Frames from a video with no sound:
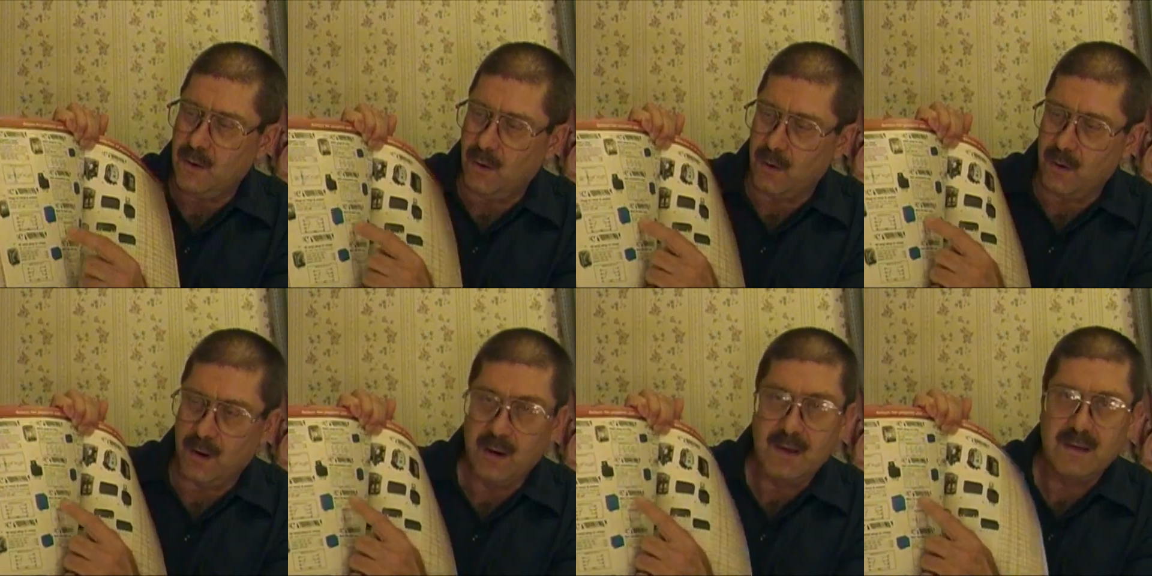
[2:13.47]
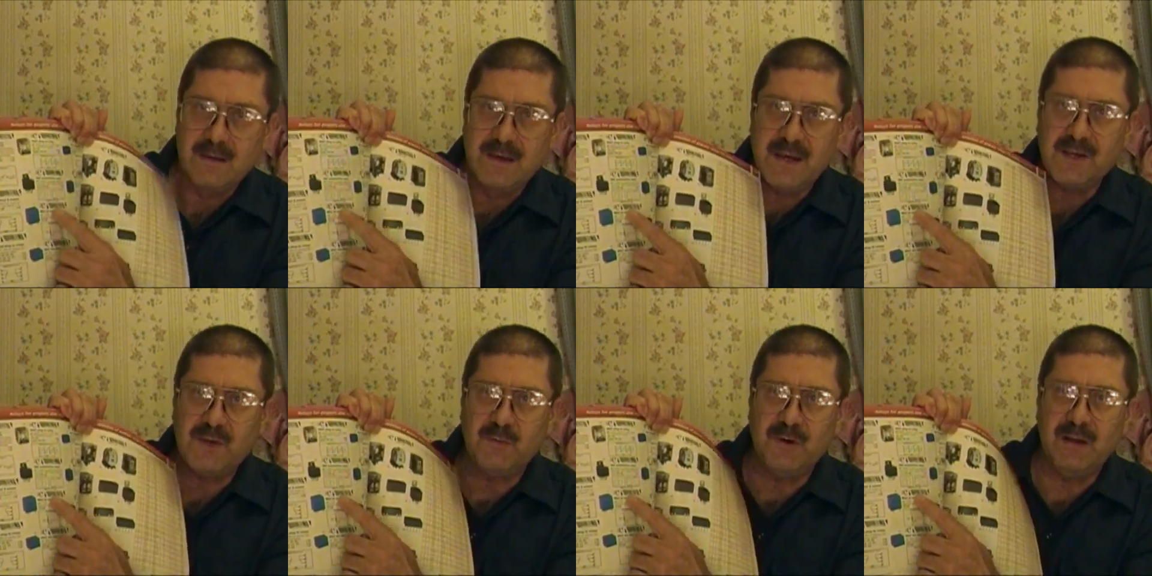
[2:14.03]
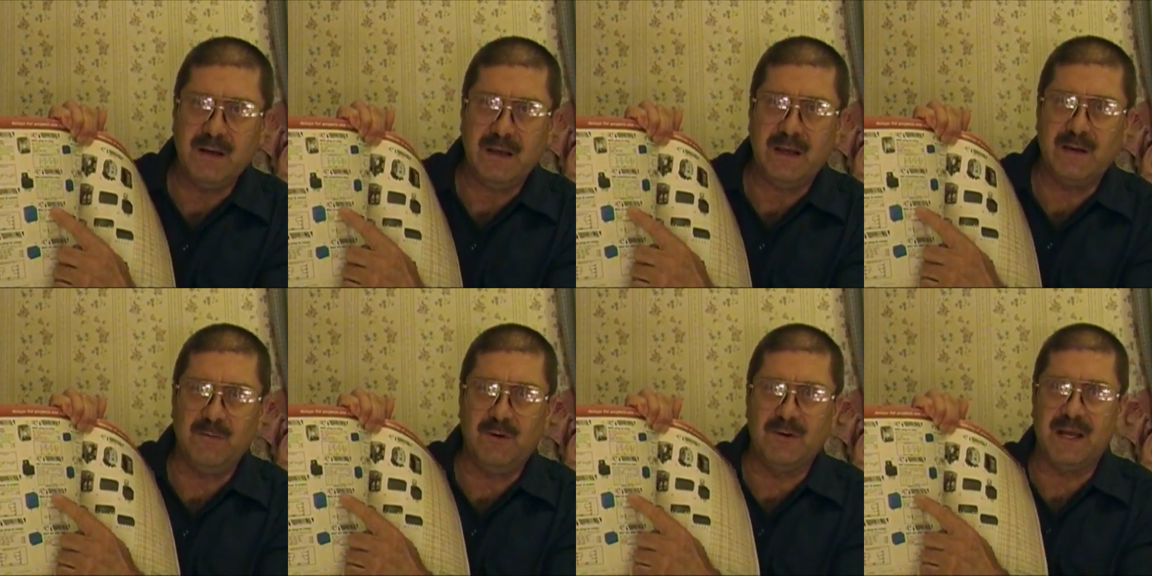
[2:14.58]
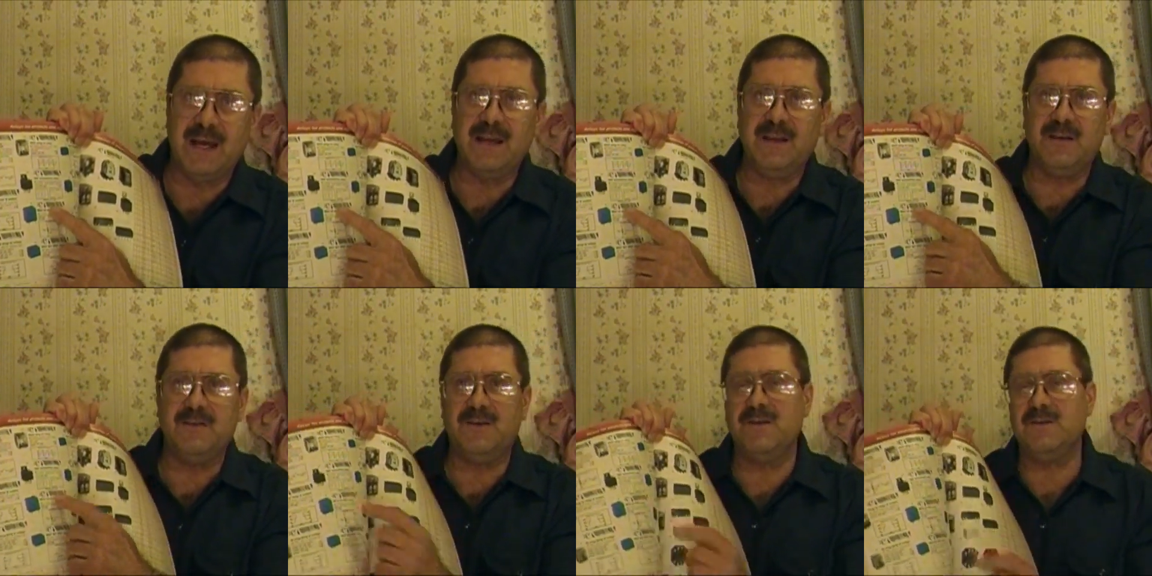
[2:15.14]
or this one, it will
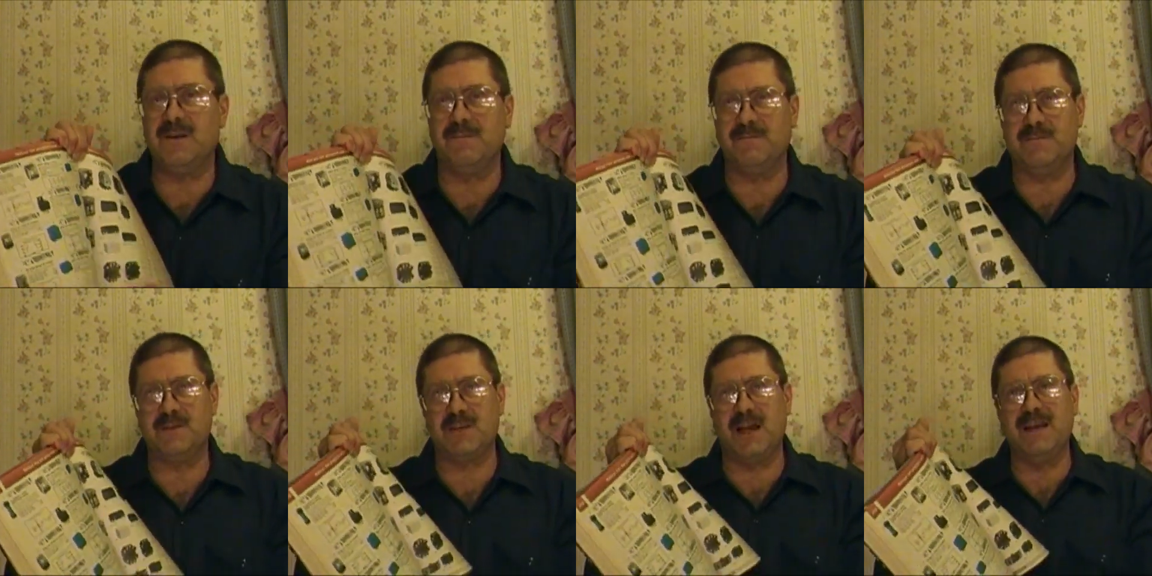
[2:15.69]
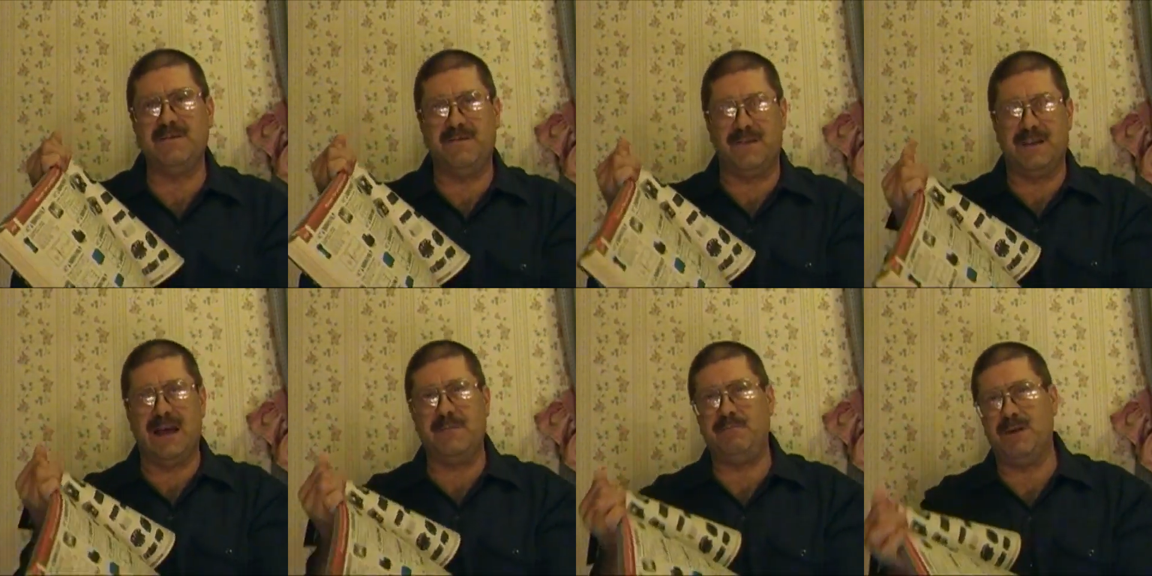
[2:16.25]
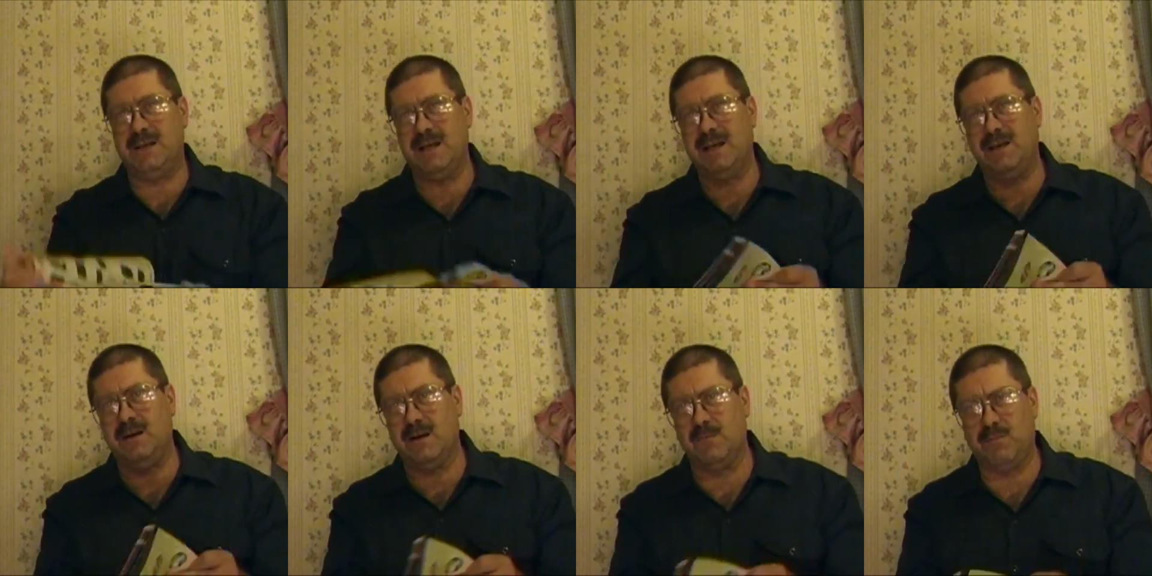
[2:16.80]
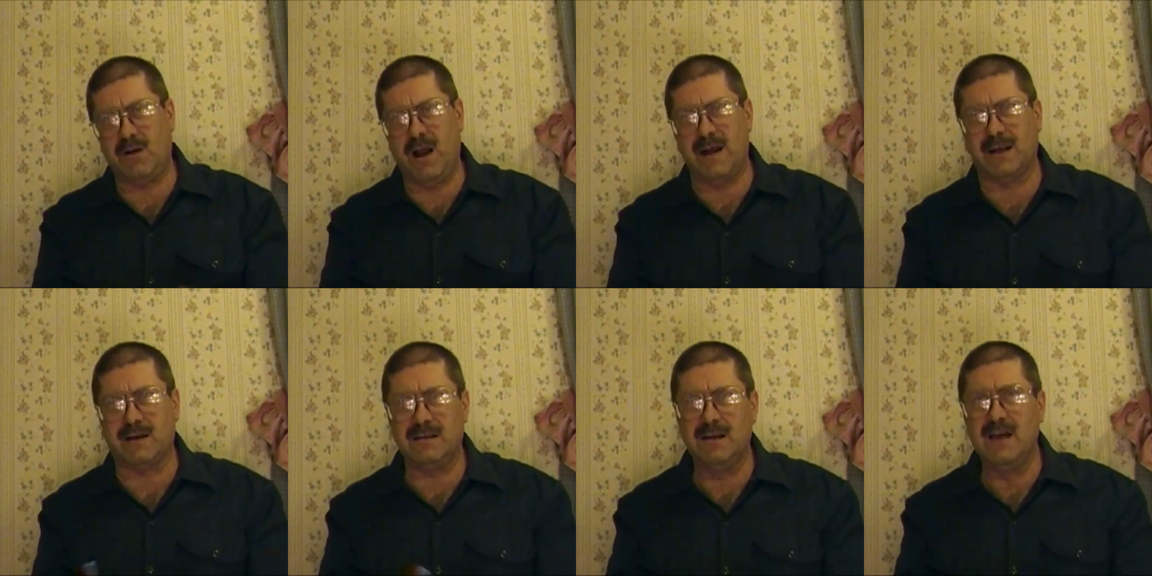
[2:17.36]
take you to the site for that particular
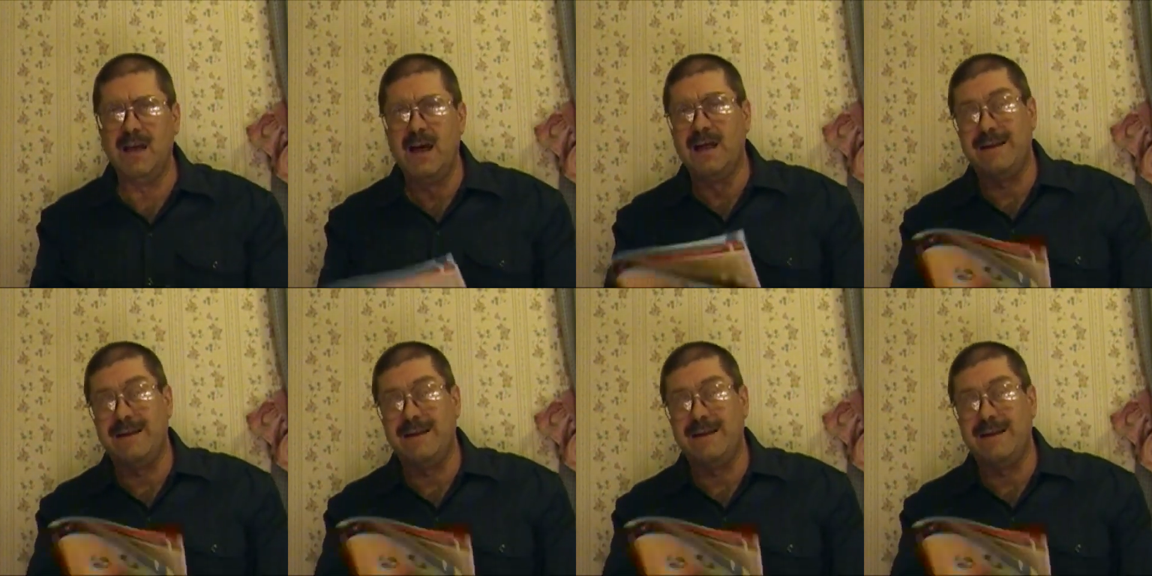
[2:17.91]
product.